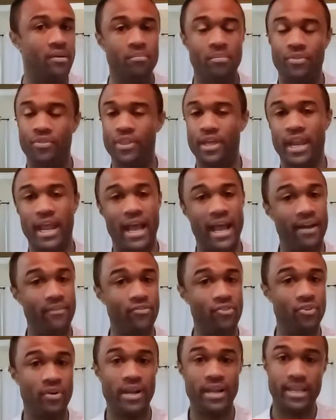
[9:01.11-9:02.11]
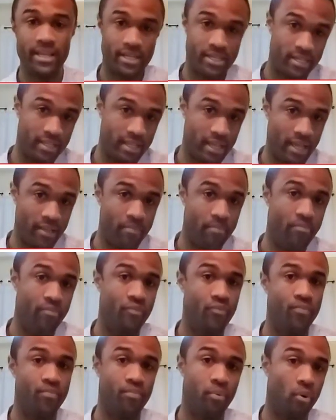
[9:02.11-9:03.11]
But then after I get to
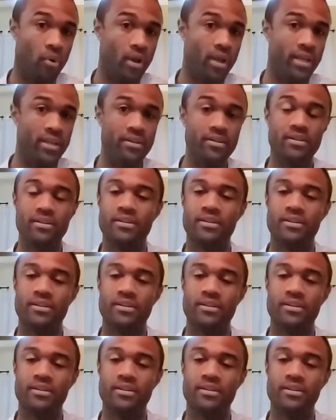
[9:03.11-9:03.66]
that point,